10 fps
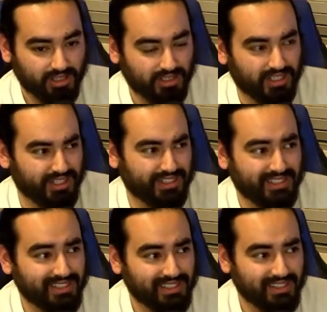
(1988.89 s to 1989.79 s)

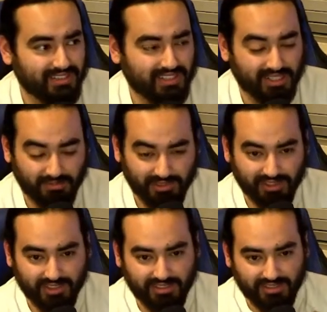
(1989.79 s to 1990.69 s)
Nothing is set up with
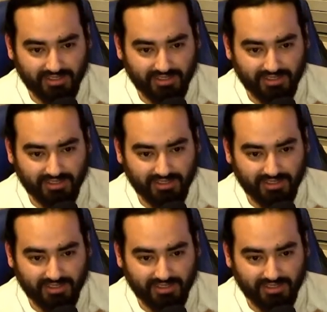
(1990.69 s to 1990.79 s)
this,